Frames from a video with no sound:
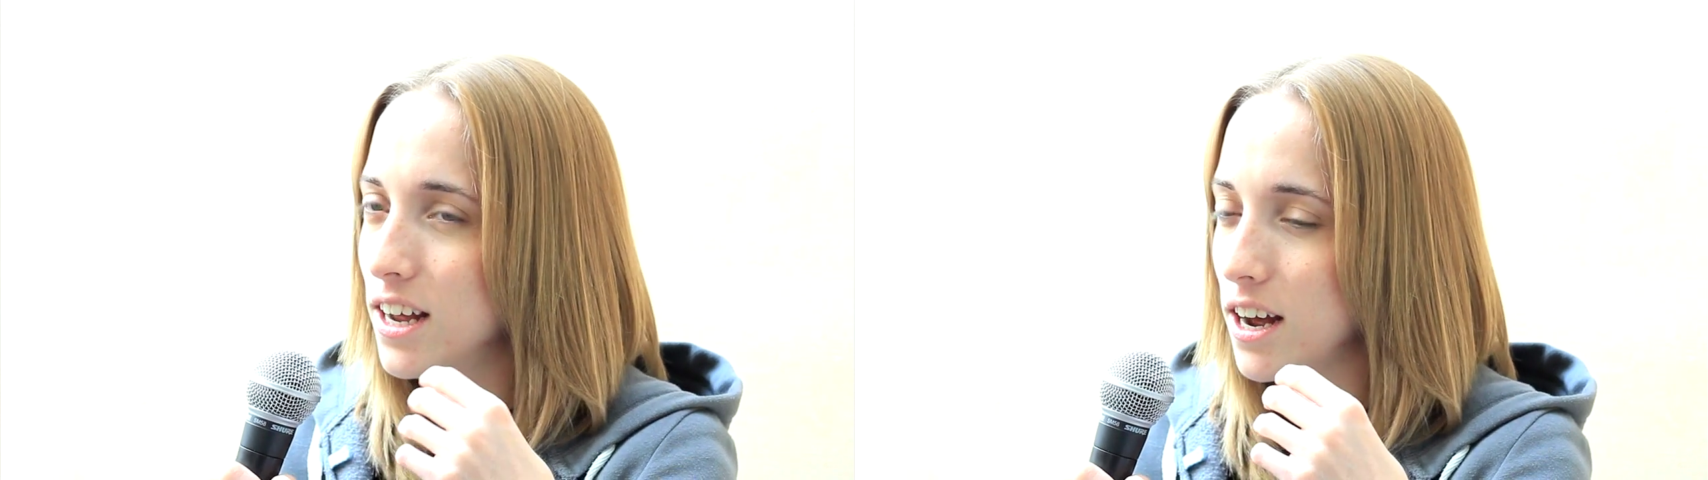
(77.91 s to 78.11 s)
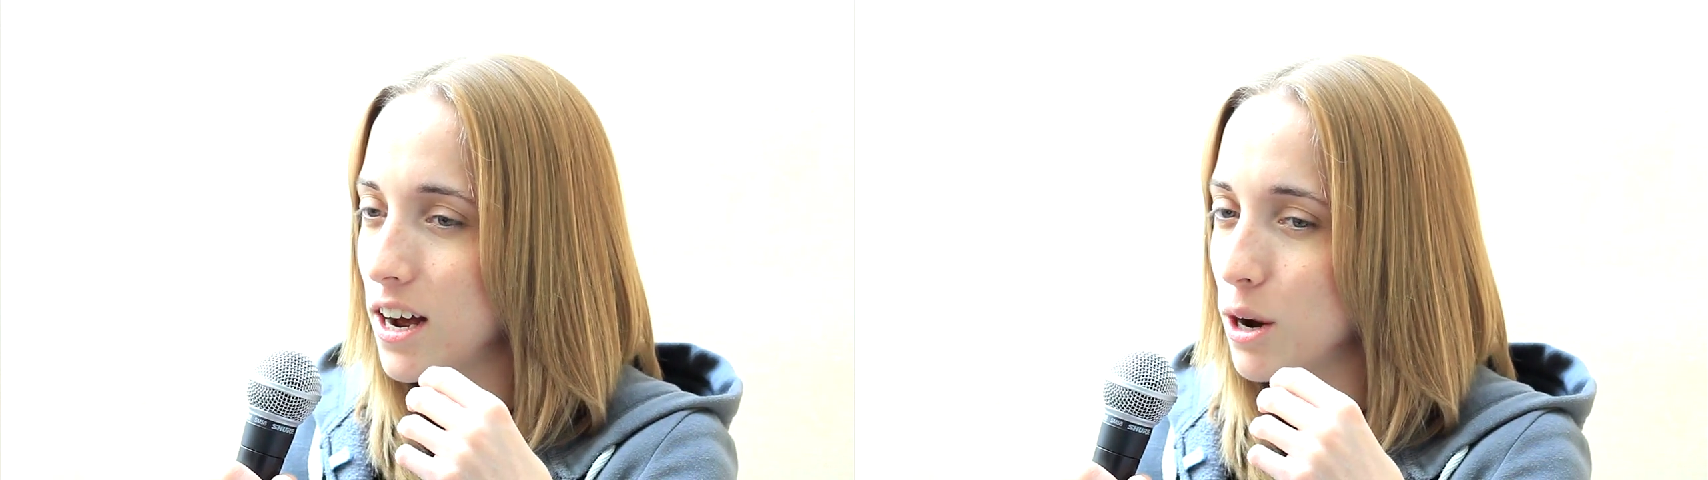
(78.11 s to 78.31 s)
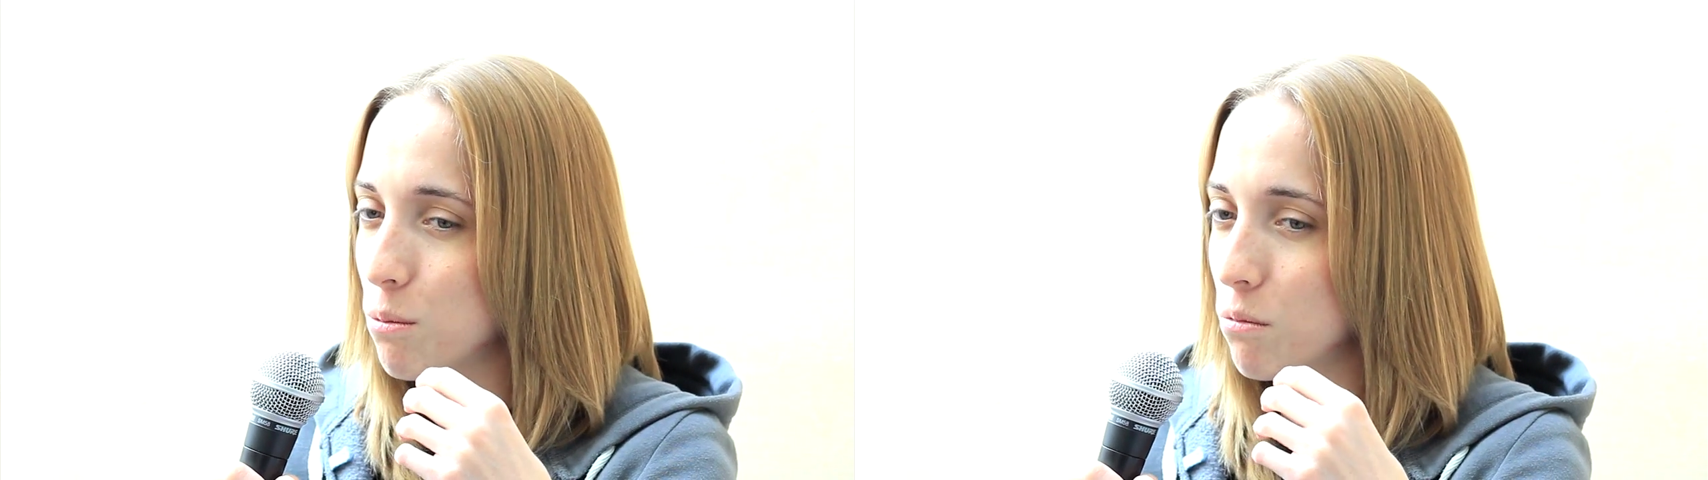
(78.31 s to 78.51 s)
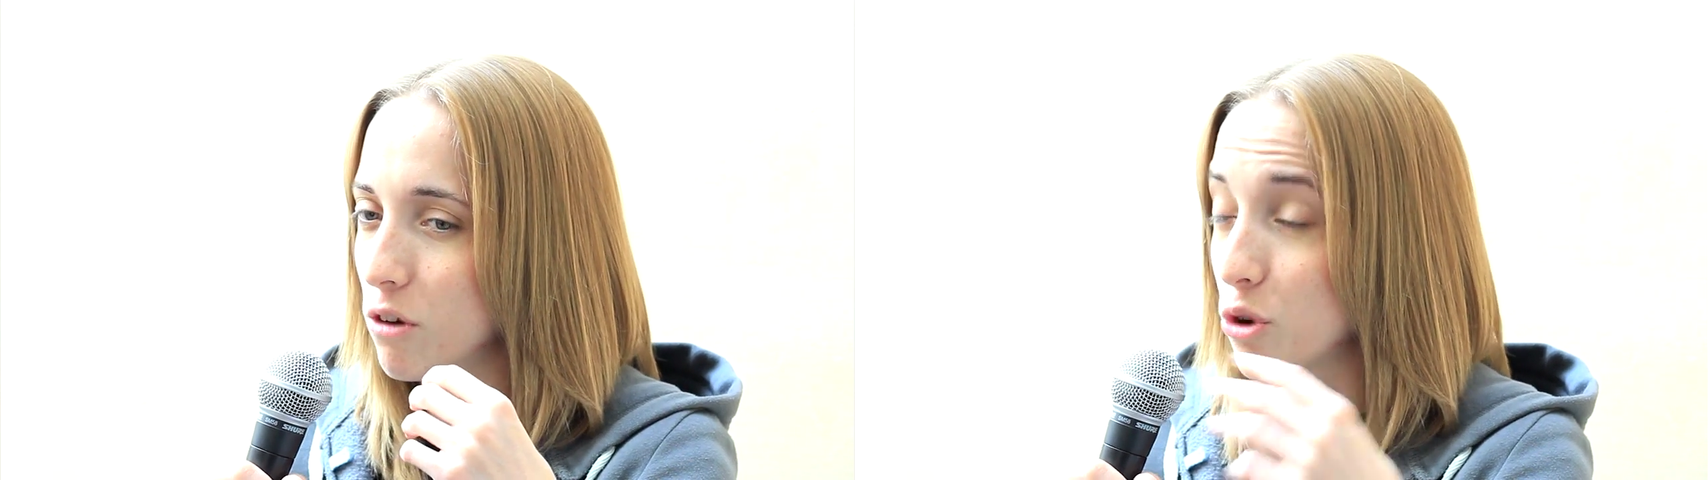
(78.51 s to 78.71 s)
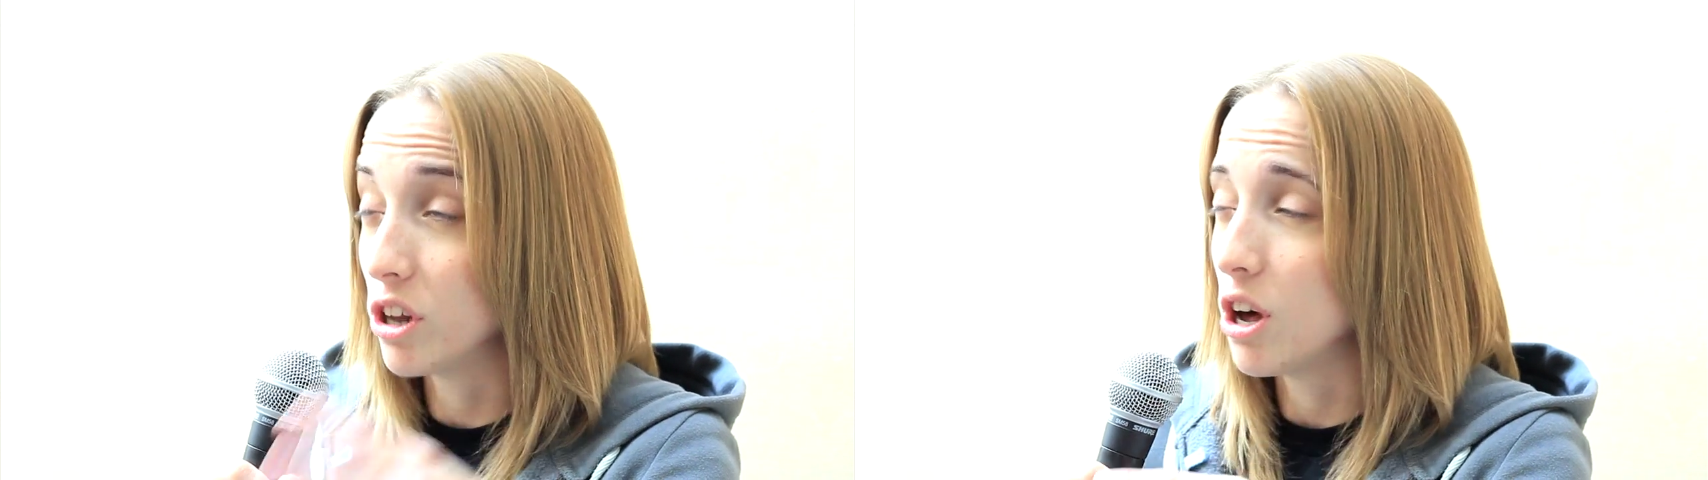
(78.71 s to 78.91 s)
um,
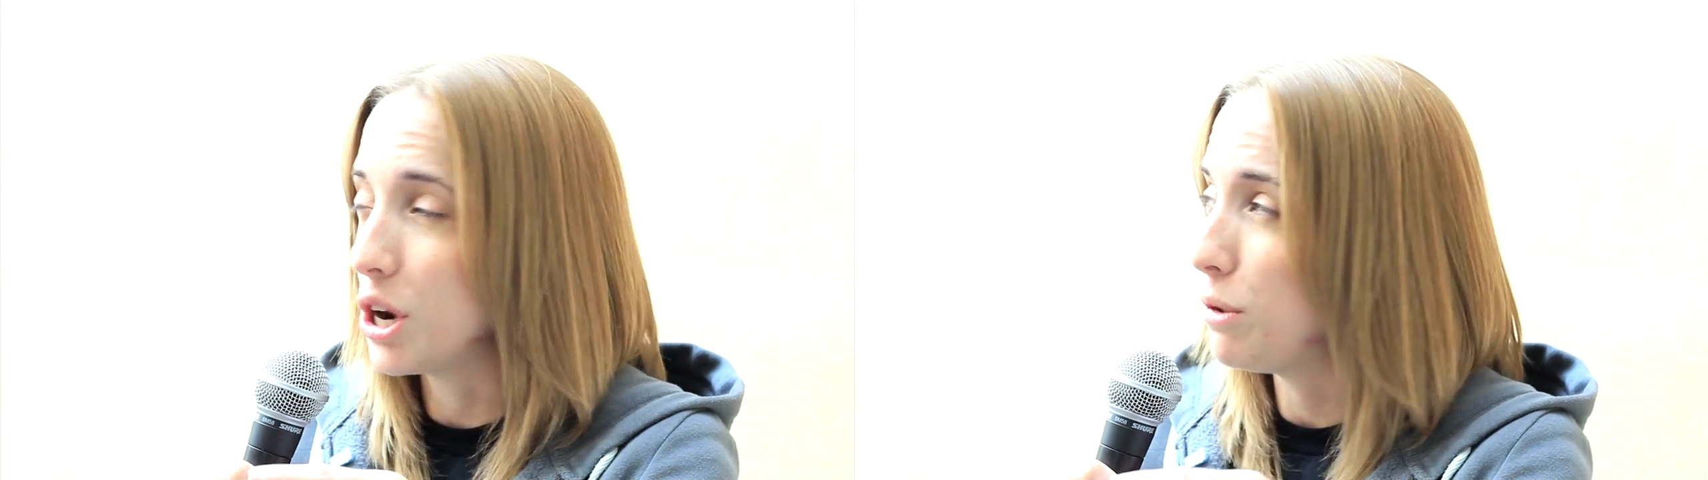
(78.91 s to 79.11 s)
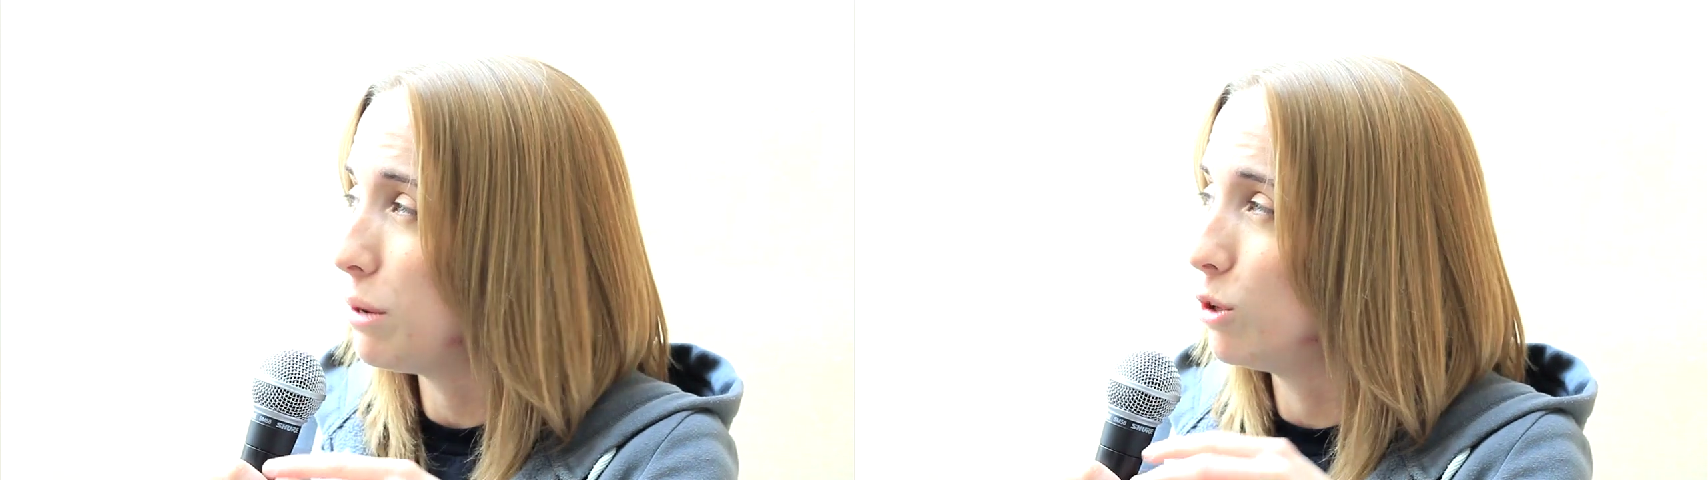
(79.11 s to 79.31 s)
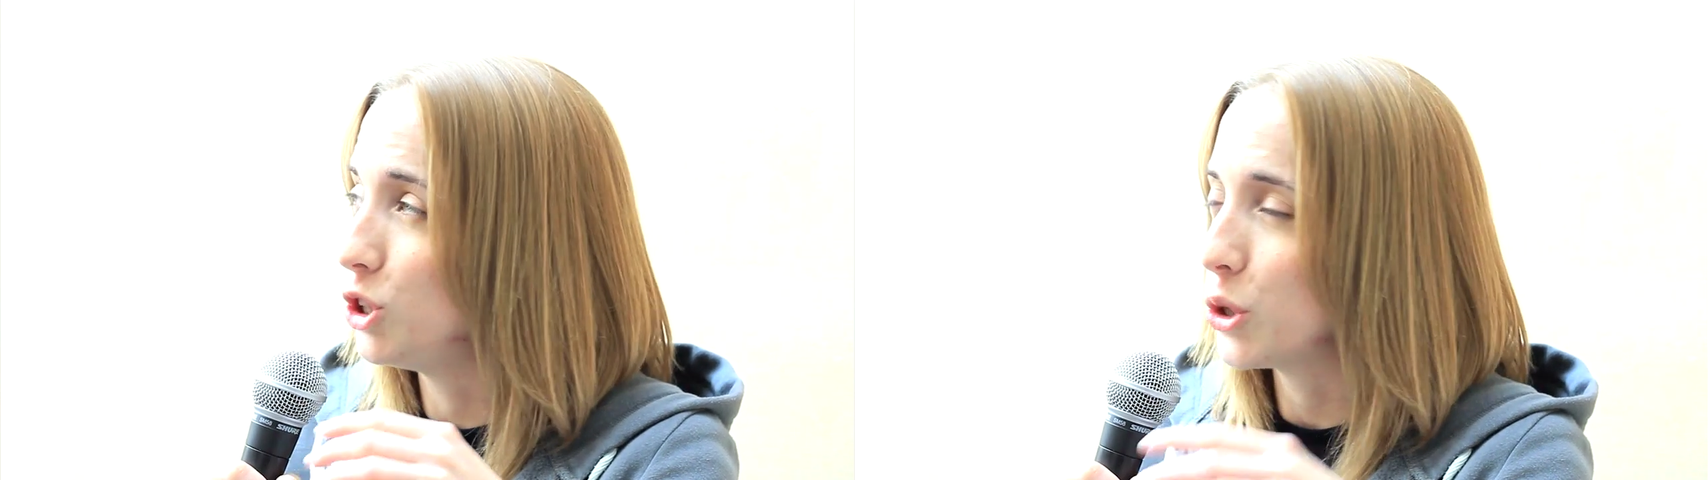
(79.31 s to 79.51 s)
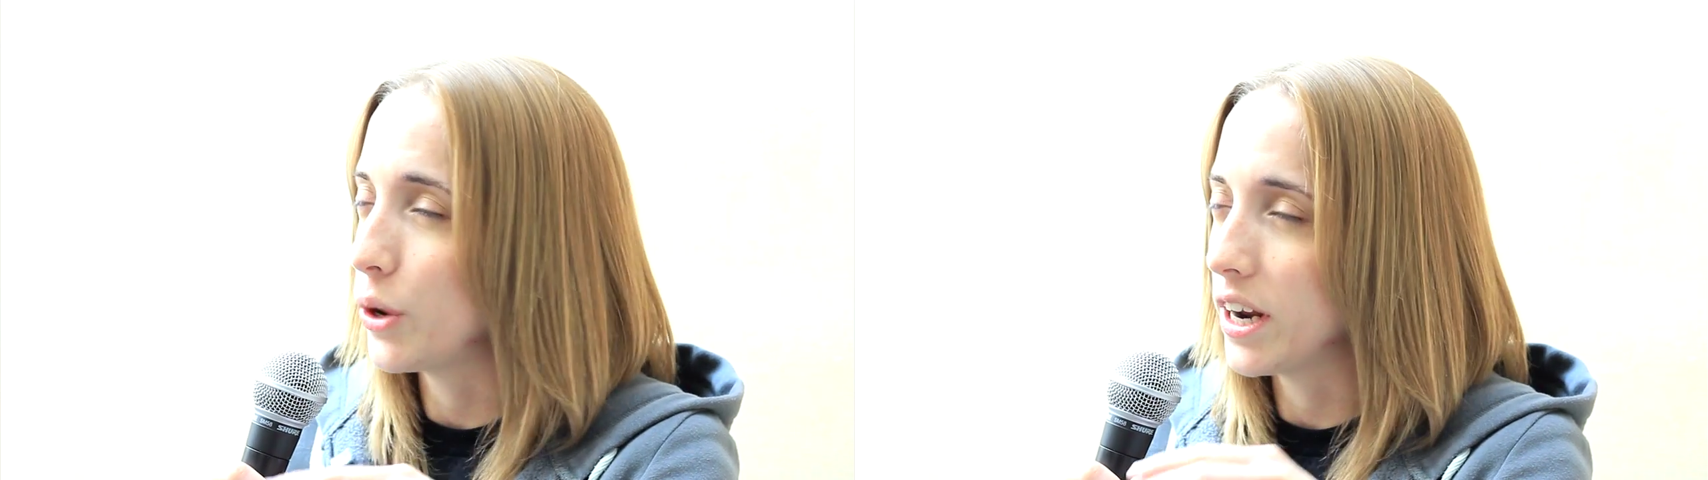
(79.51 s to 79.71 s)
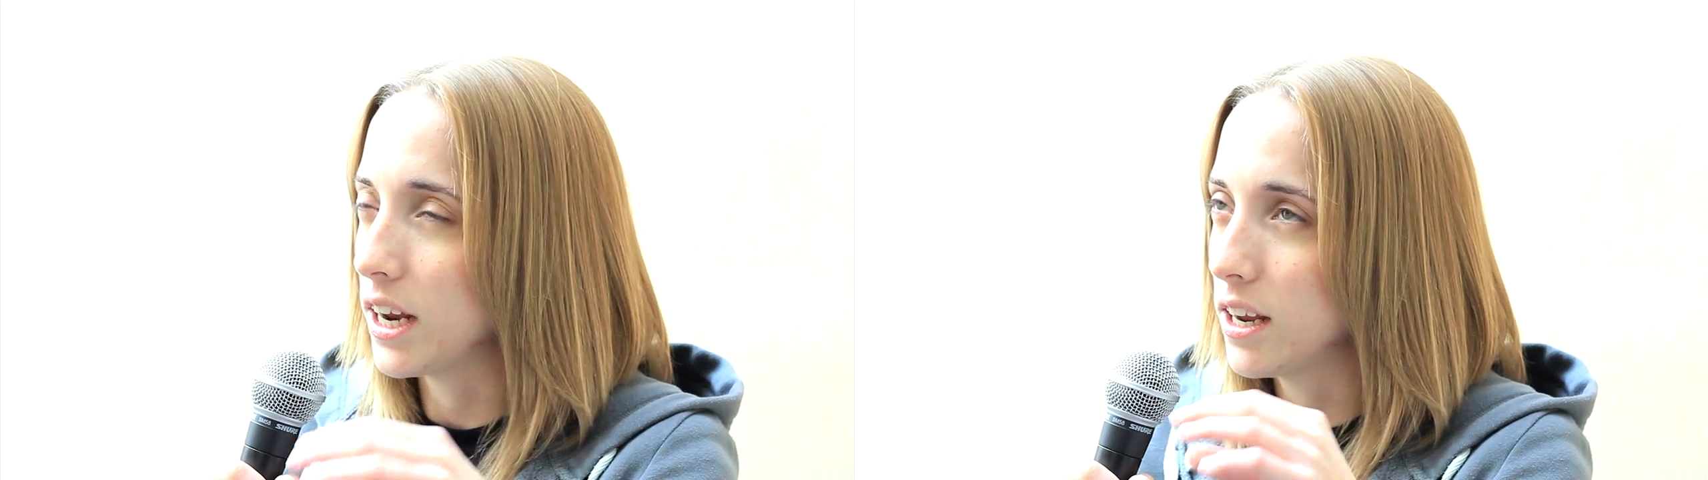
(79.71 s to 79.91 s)
and for a lot of people
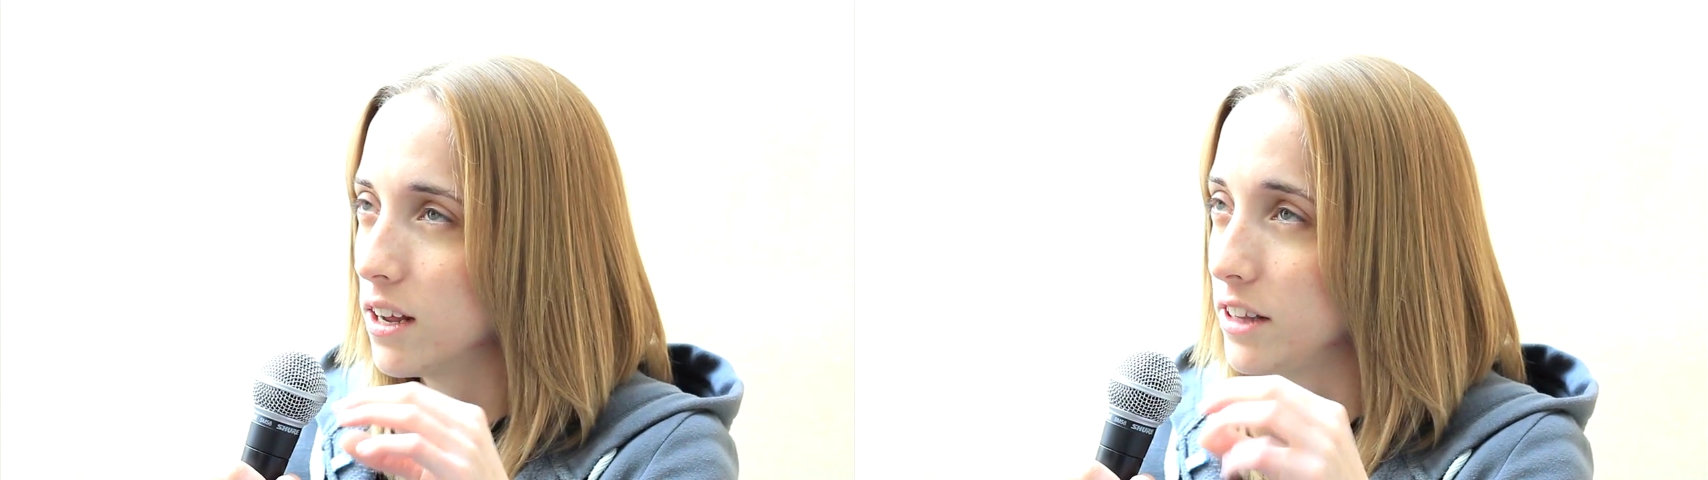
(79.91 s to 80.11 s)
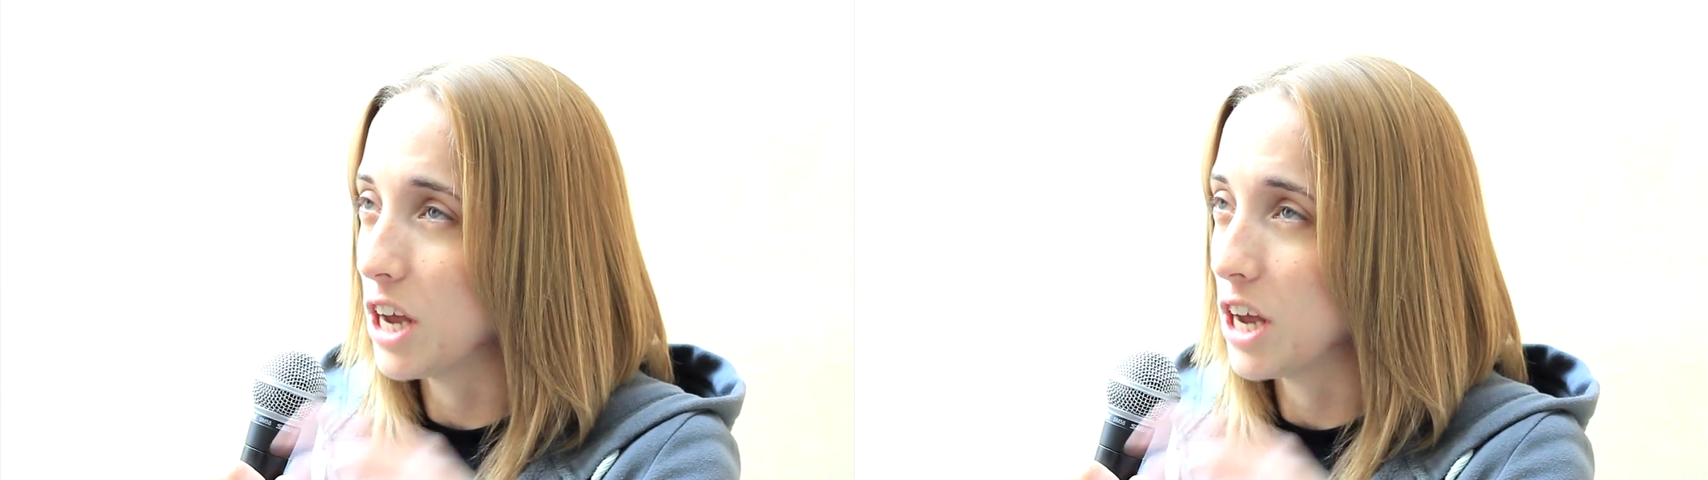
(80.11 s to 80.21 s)
during